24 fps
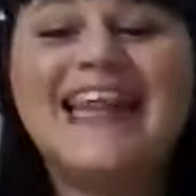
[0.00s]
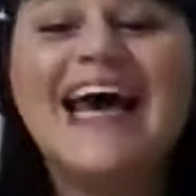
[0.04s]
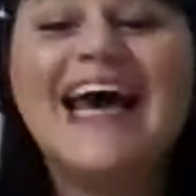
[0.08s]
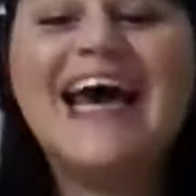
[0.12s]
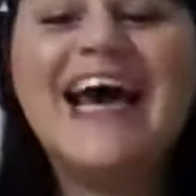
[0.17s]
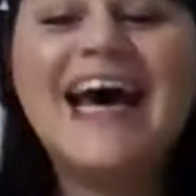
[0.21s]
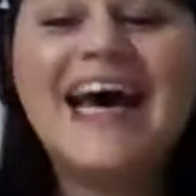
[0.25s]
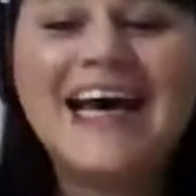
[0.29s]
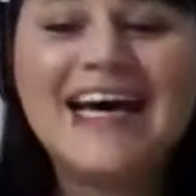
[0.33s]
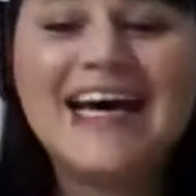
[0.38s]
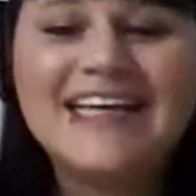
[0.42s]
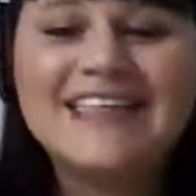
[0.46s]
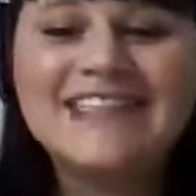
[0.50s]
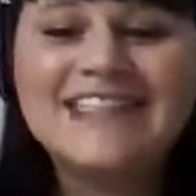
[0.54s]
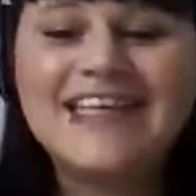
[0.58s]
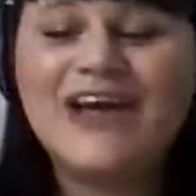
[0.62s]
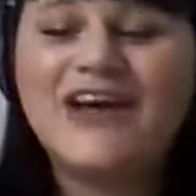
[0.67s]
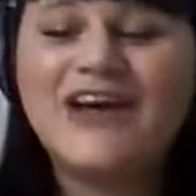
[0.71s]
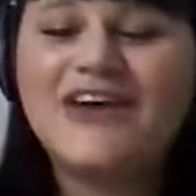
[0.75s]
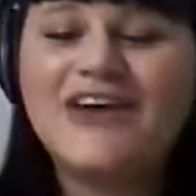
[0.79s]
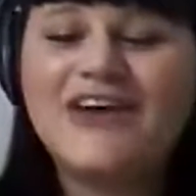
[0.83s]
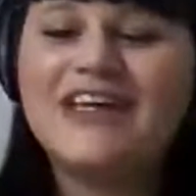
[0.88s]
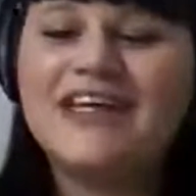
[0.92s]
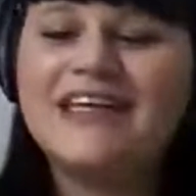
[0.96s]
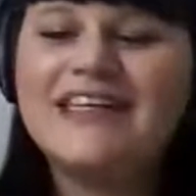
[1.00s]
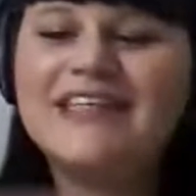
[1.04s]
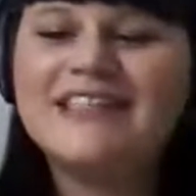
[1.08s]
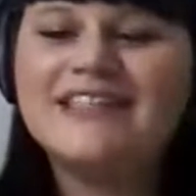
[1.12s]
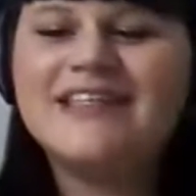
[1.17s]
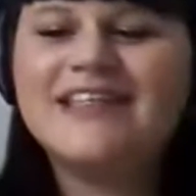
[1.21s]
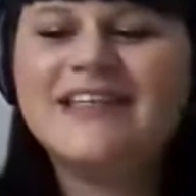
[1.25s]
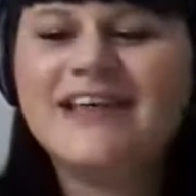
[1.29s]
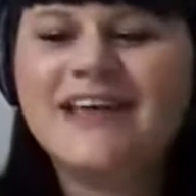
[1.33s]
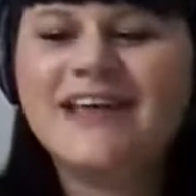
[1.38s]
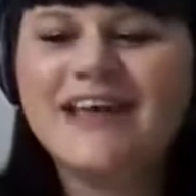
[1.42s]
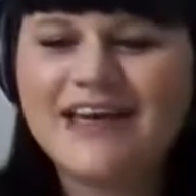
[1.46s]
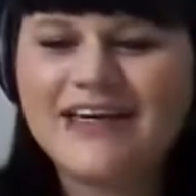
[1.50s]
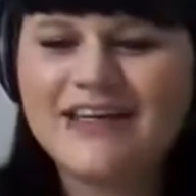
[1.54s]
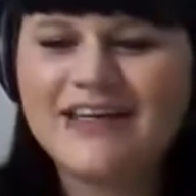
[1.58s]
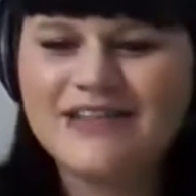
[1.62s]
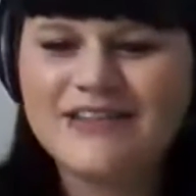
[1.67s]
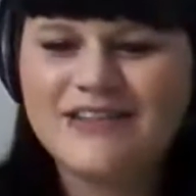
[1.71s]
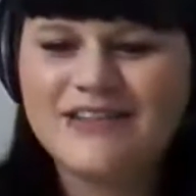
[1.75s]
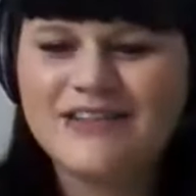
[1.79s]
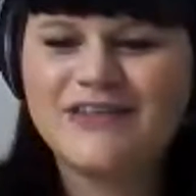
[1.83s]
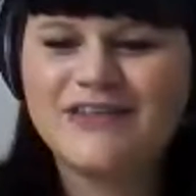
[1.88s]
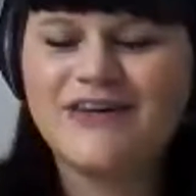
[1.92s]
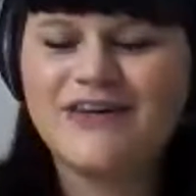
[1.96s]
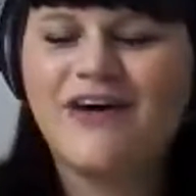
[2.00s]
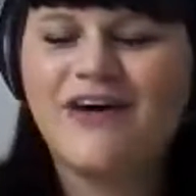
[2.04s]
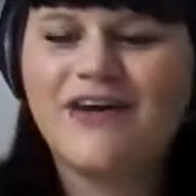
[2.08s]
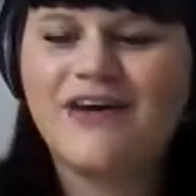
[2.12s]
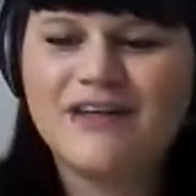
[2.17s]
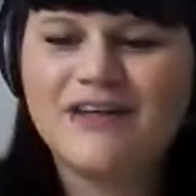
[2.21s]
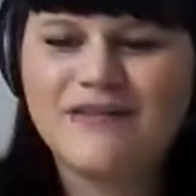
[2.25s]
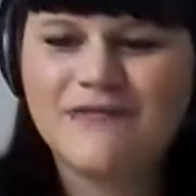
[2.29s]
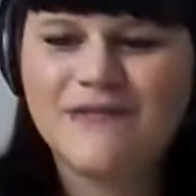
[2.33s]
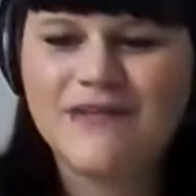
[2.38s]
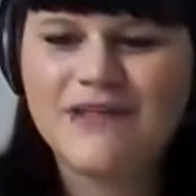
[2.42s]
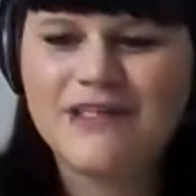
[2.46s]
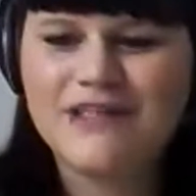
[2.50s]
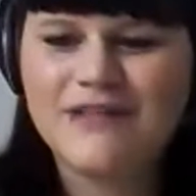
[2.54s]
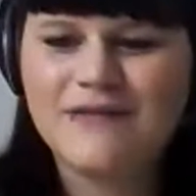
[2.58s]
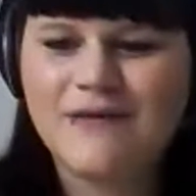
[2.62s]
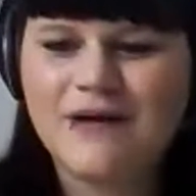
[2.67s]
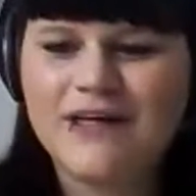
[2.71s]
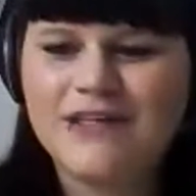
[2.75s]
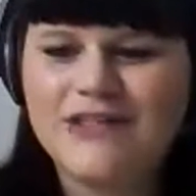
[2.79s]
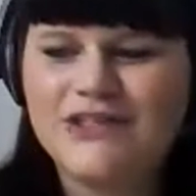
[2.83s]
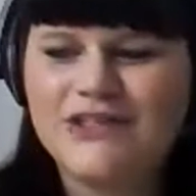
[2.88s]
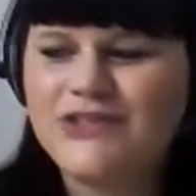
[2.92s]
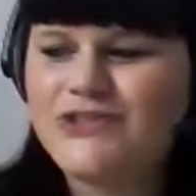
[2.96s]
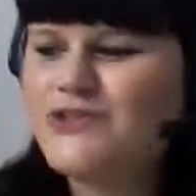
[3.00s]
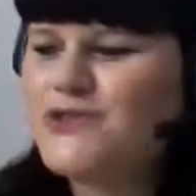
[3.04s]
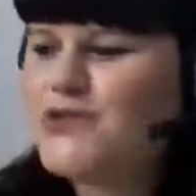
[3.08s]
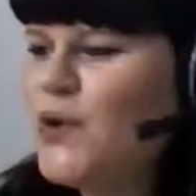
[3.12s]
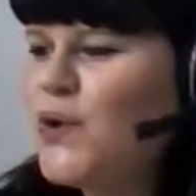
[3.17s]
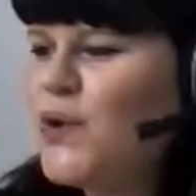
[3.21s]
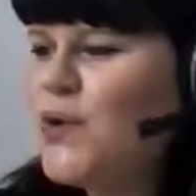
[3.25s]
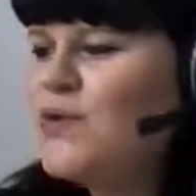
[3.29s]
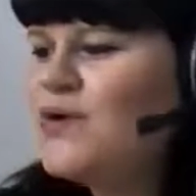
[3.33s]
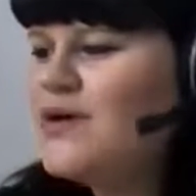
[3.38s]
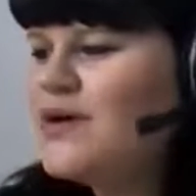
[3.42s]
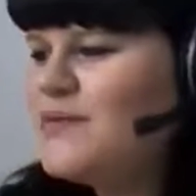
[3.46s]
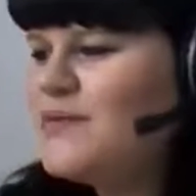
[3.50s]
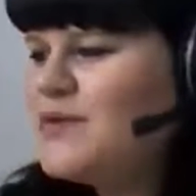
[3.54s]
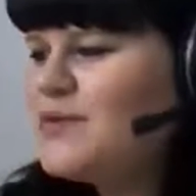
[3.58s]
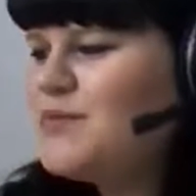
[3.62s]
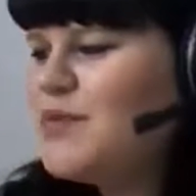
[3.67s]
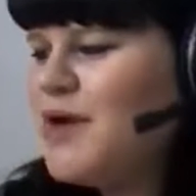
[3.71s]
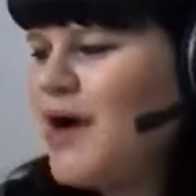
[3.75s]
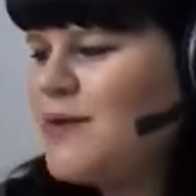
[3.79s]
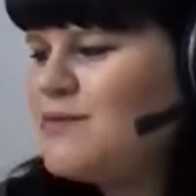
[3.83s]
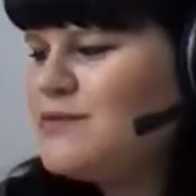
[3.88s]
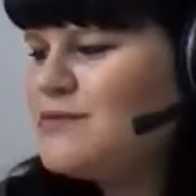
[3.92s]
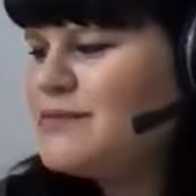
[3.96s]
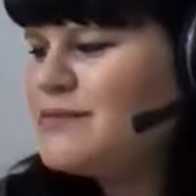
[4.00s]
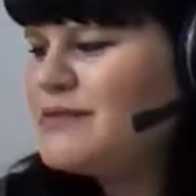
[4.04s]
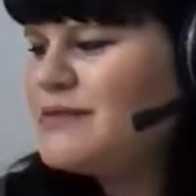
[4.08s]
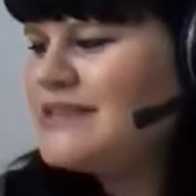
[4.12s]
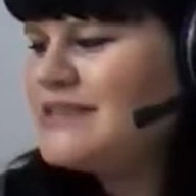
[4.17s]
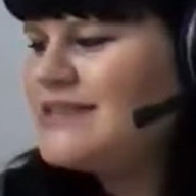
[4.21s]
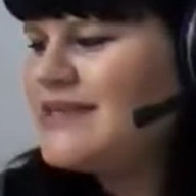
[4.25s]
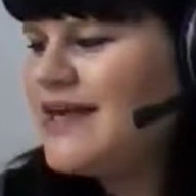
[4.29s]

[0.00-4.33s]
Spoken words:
I could easily answer all of these questions, or I would probably say my